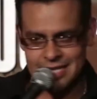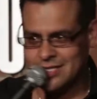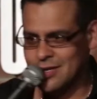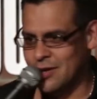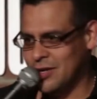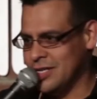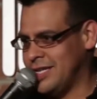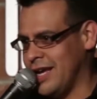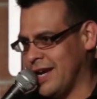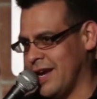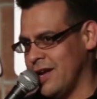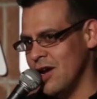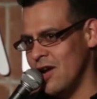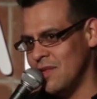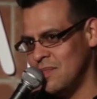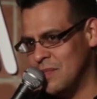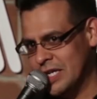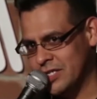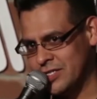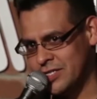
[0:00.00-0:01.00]
I started
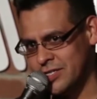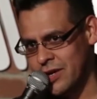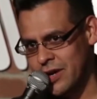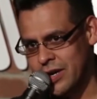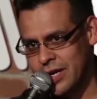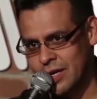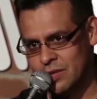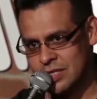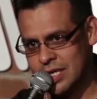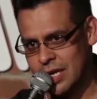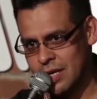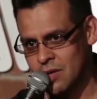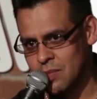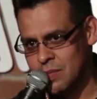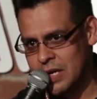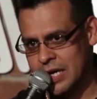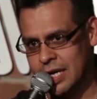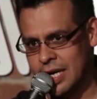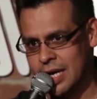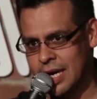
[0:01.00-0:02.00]
taking off my shirt. I was
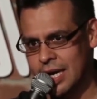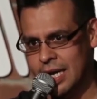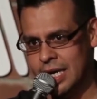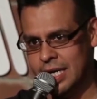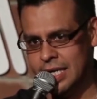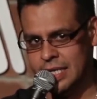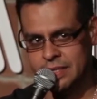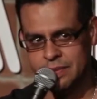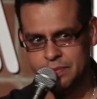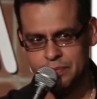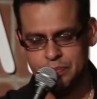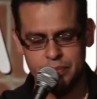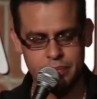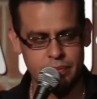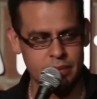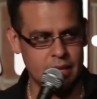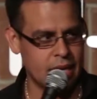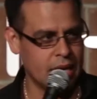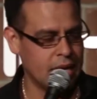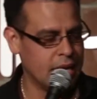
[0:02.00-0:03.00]
like, oh my God.
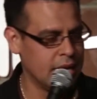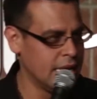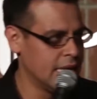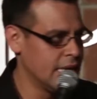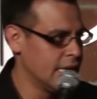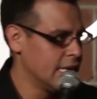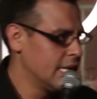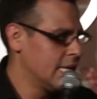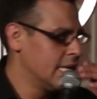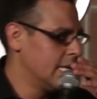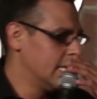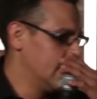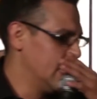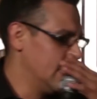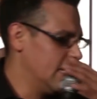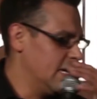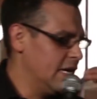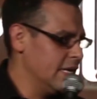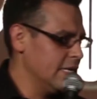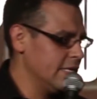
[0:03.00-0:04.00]

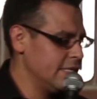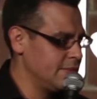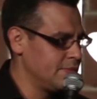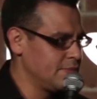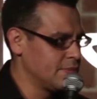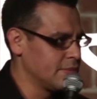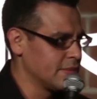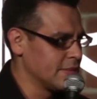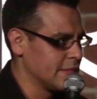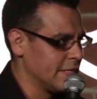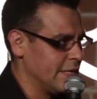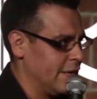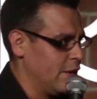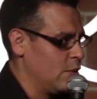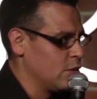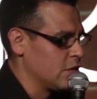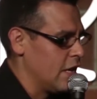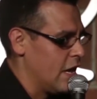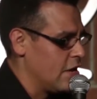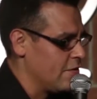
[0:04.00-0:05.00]

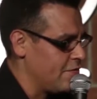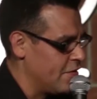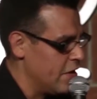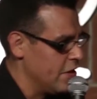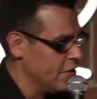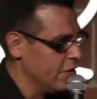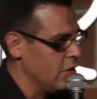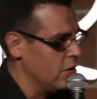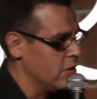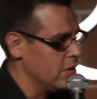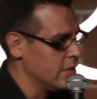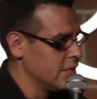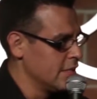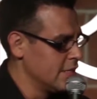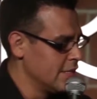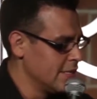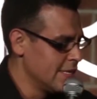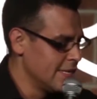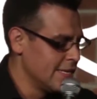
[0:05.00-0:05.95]
It was a lot of fun though.